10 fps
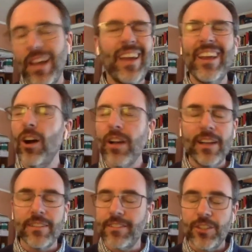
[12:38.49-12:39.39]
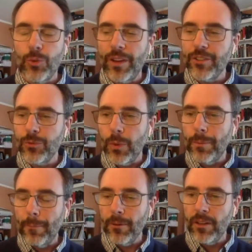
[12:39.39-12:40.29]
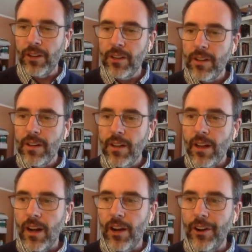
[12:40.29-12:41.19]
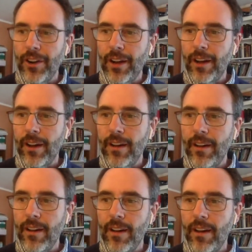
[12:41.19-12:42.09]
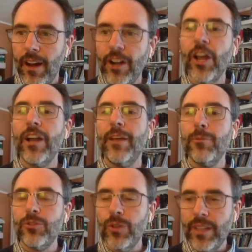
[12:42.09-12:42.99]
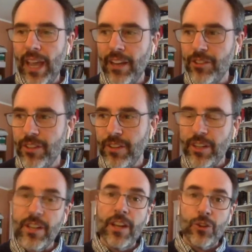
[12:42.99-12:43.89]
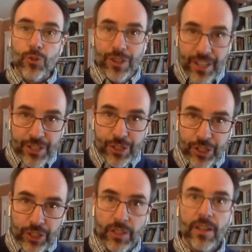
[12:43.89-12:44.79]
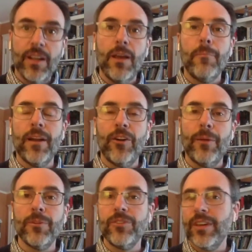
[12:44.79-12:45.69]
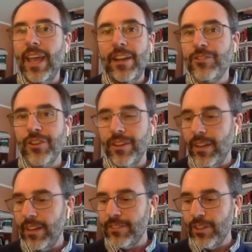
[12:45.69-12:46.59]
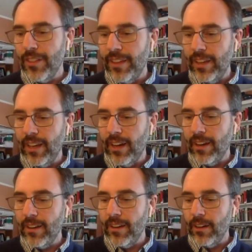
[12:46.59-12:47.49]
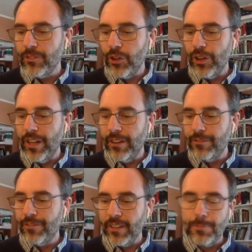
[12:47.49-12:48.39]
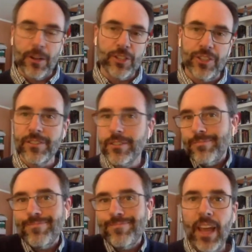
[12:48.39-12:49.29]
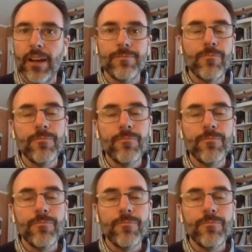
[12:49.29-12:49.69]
in all kinds of situations where people are not able to engage in the traditional, but are able to engage in sort of the alternative expressions. Yeah.